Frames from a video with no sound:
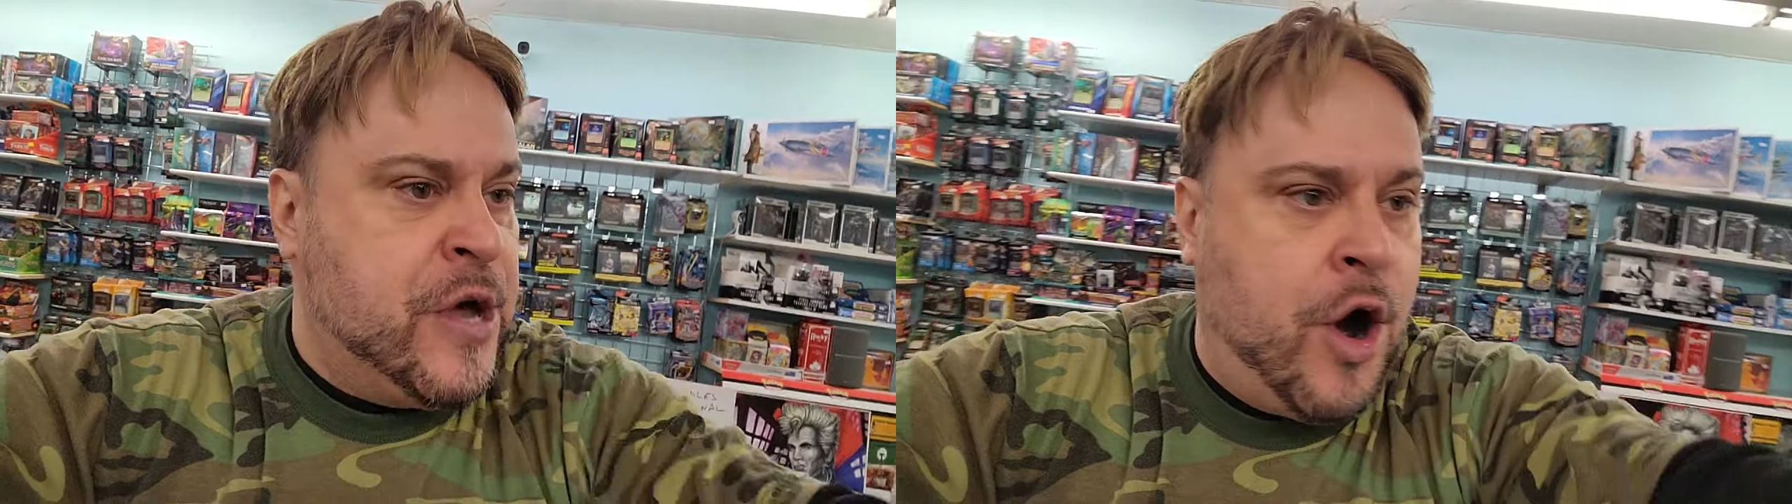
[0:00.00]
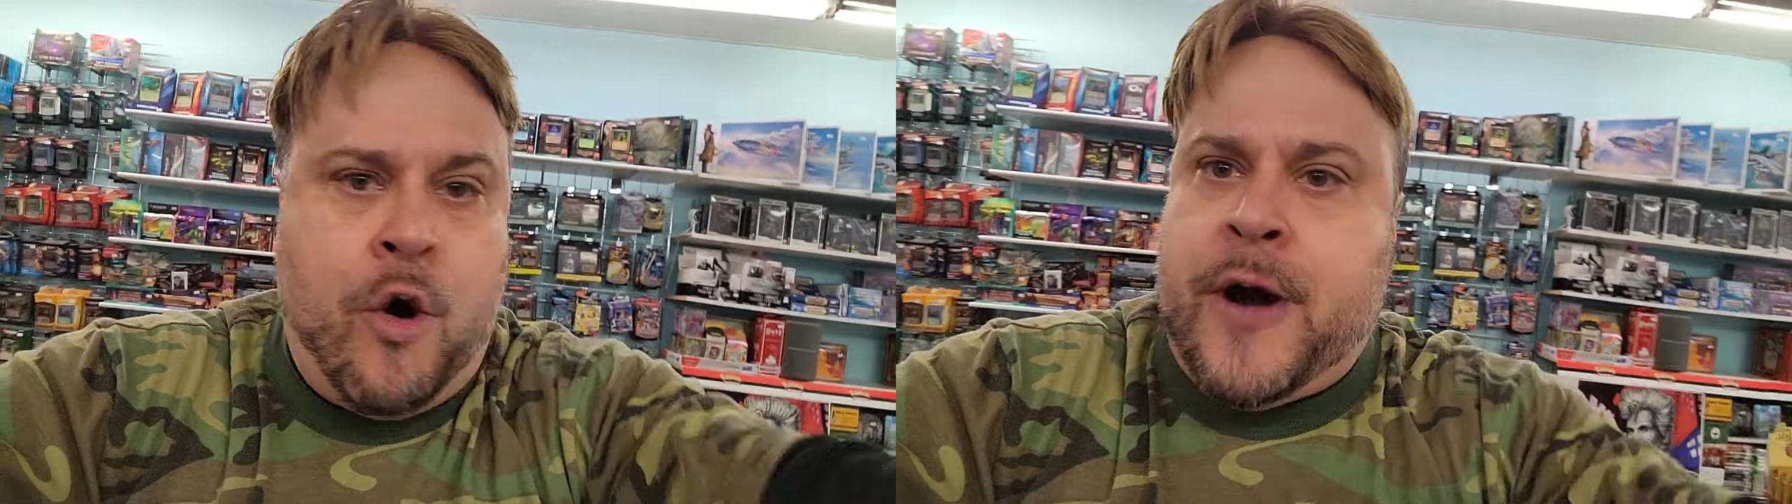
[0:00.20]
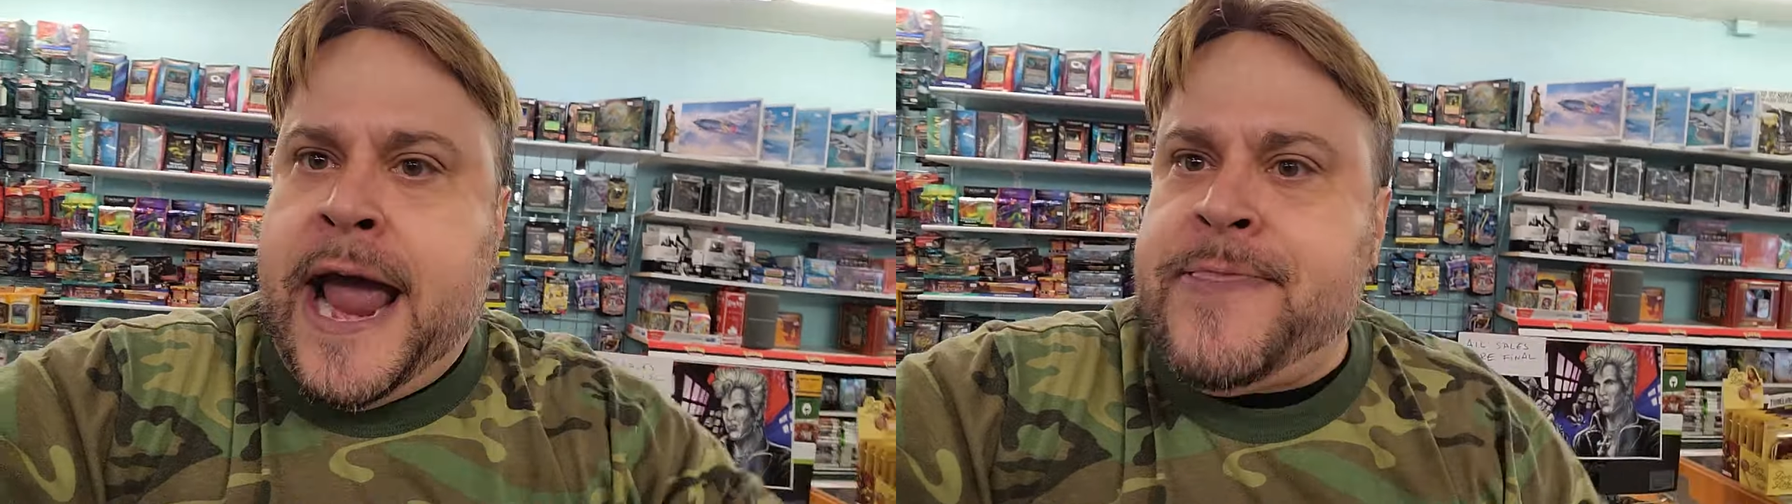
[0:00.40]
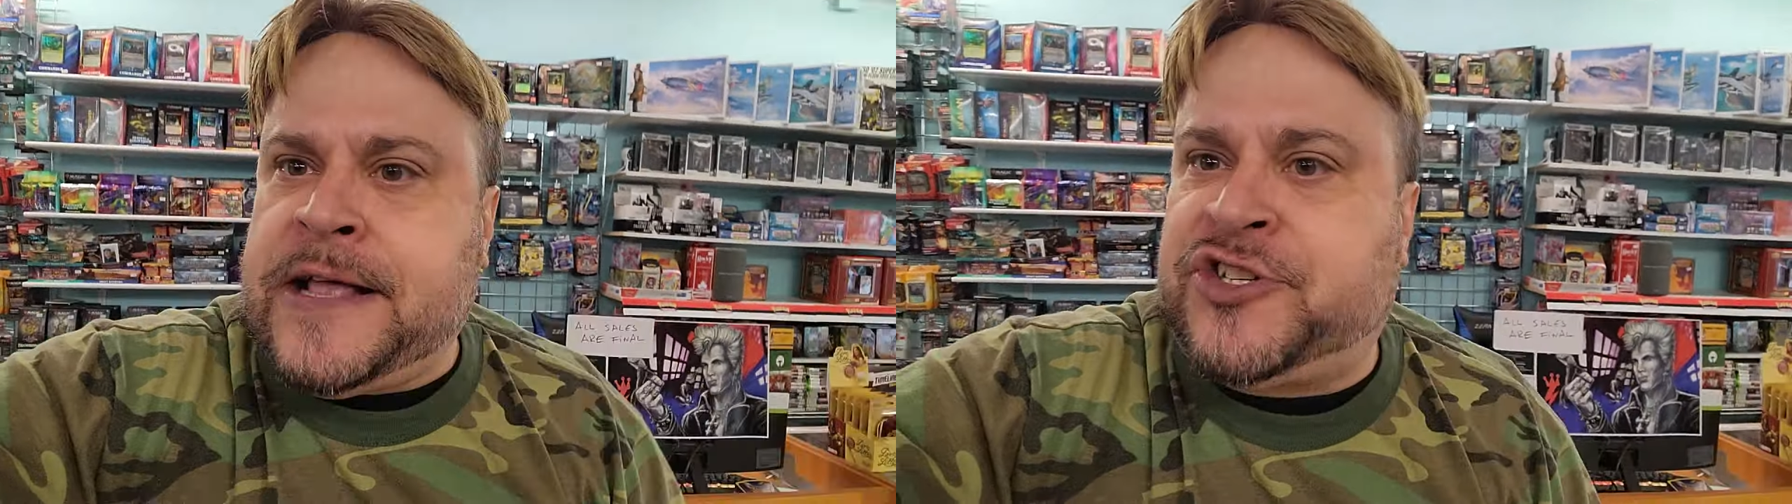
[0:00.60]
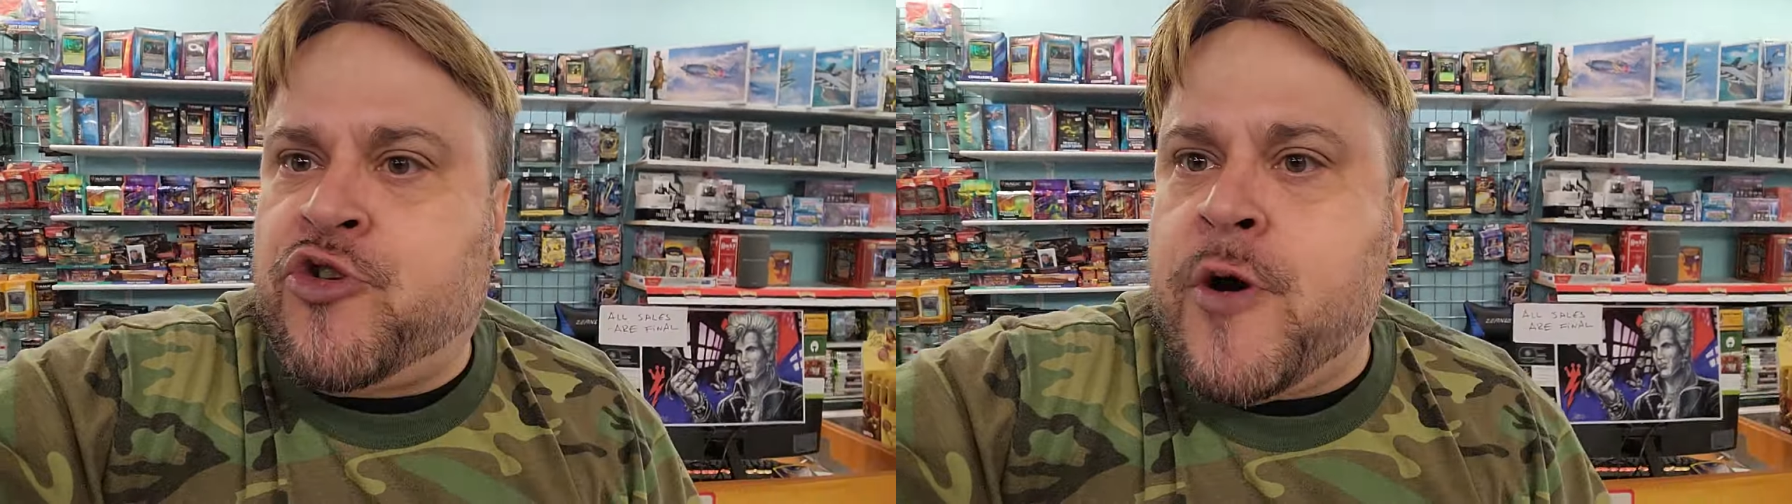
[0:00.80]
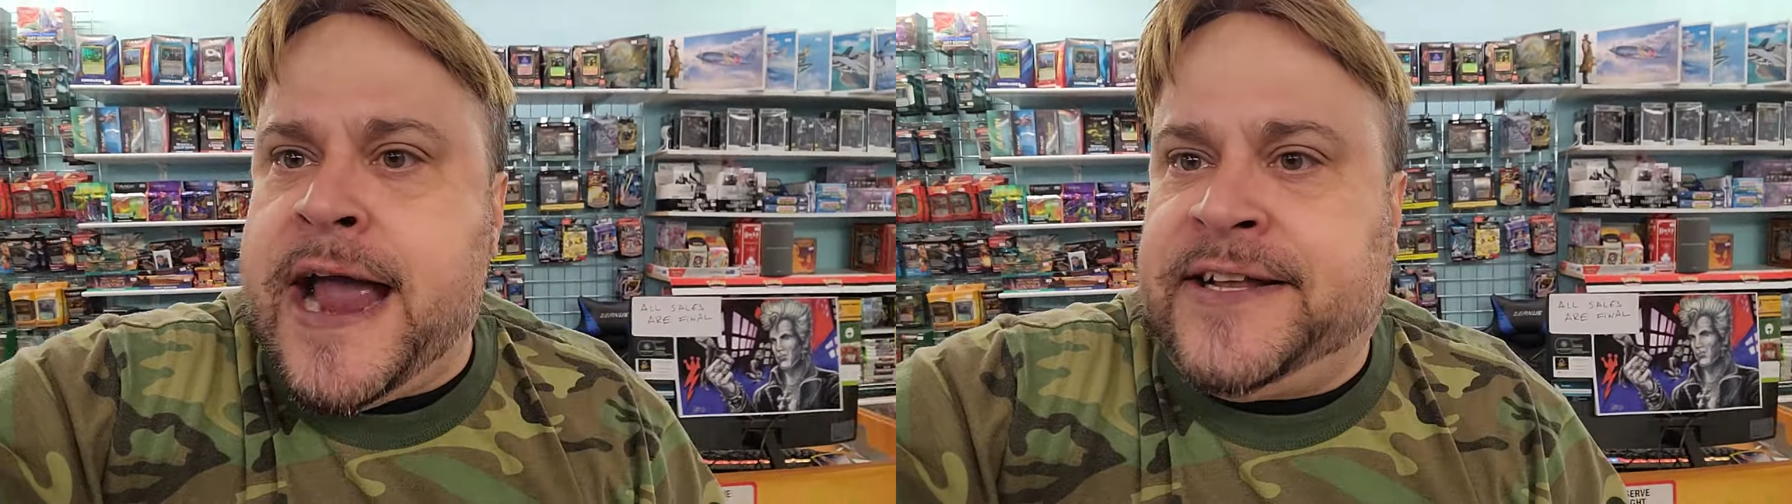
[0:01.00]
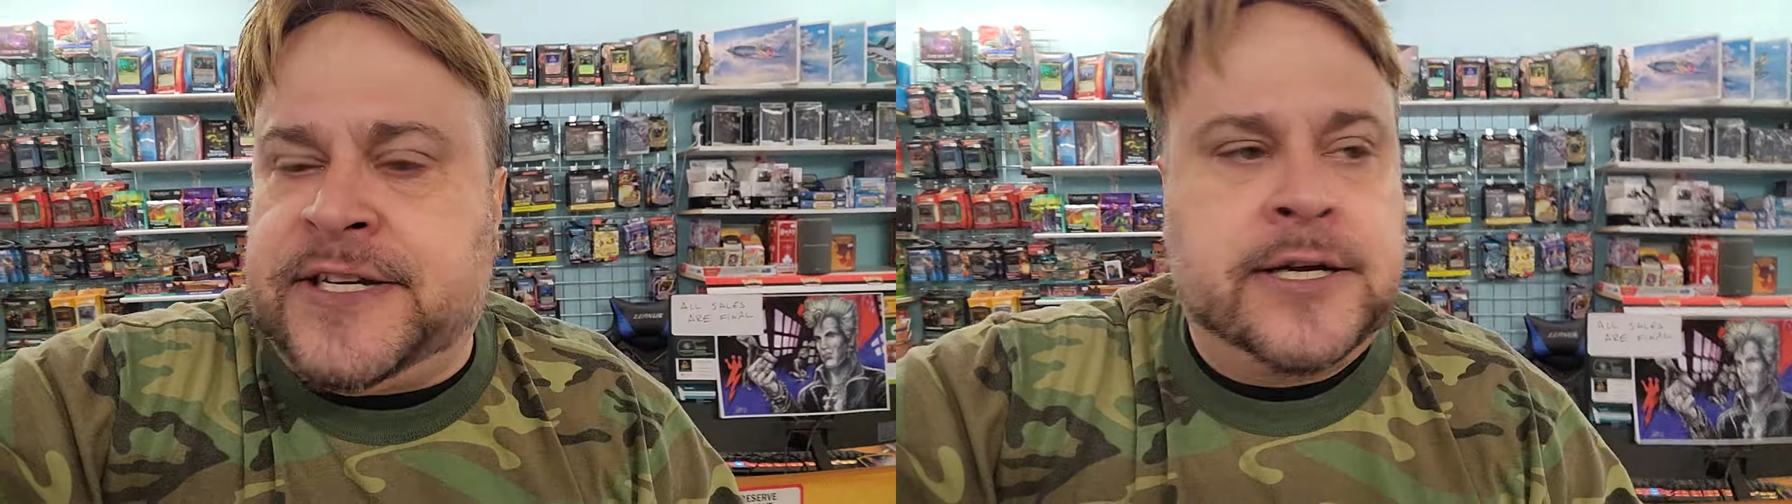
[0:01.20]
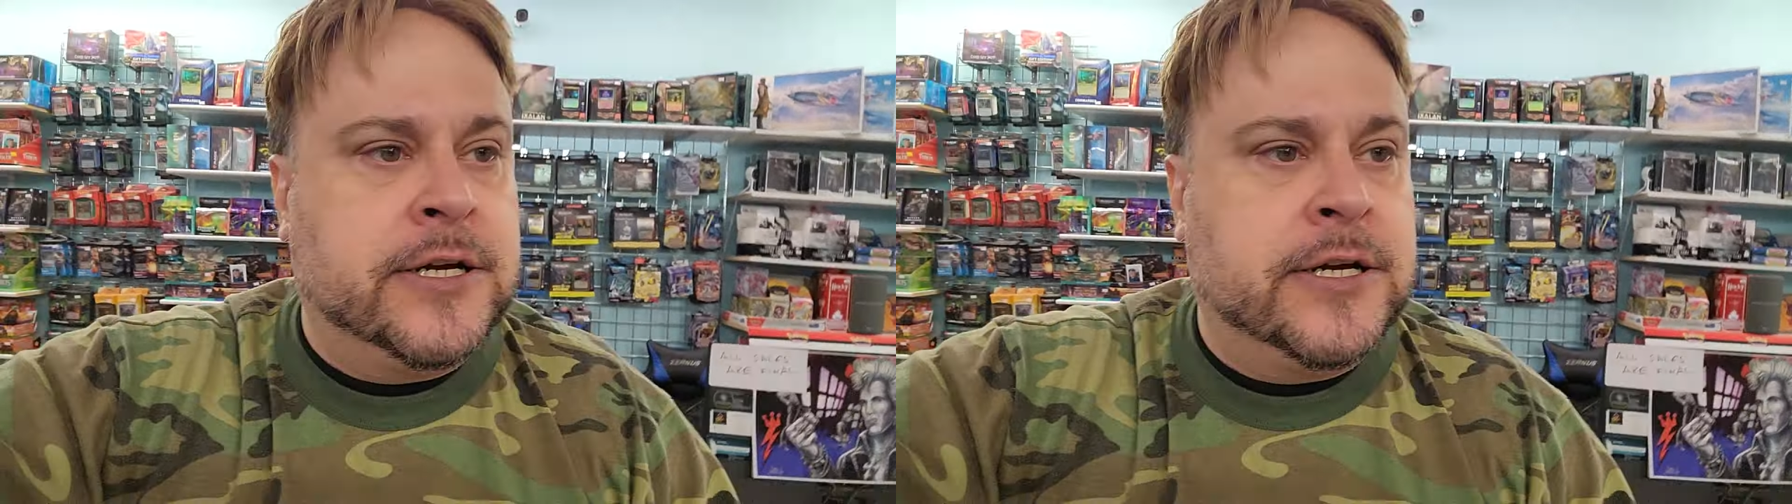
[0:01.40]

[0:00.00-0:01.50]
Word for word: Okay, that's great.